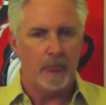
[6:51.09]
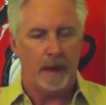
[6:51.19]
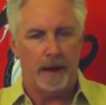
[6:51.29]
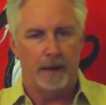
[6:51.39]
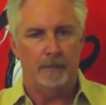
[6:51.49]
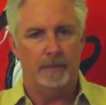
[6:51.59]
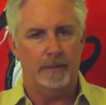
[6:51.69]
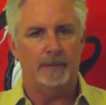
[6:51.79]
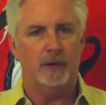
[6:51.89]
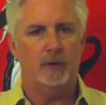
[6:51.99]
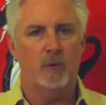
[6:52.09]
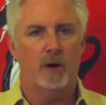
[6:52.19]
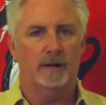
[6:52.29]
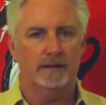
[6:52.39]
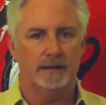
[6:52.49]
But maybe you
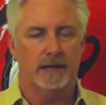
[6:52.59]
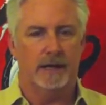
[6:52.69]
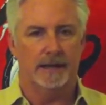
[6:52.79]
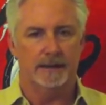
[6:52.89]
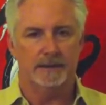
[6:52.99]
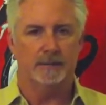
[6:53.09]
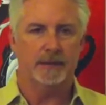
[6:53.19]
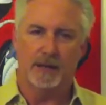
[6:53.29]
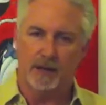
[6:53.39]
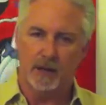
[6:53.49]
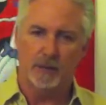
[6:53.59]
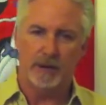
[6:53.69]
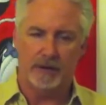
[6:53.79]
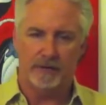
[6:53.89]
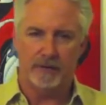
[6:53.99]
want something a little bit
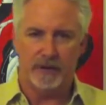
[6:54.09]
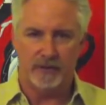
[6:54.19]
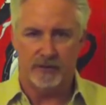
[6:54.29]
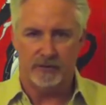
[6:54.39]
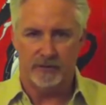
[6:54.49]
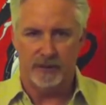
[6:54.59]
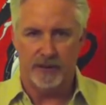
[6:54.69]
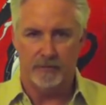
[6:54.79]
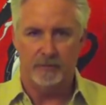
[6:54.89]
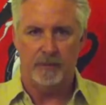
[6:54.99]
different than a Zinfandel.